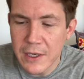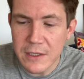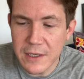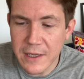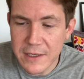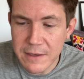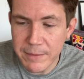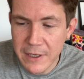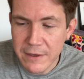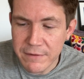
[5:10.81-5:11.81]
So there's a
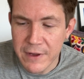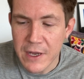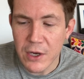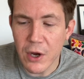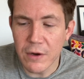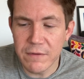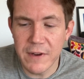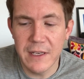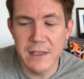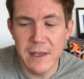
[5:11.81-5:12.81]
bit of
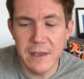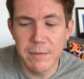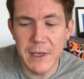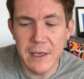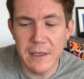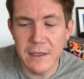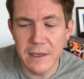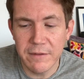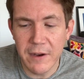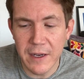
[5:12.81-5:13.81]
conflict here
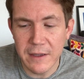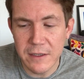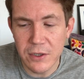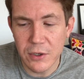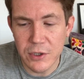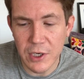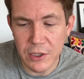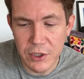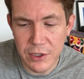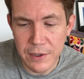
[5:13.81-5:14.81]
immediately via this
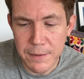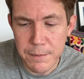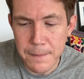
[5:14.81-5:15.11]
conjunction.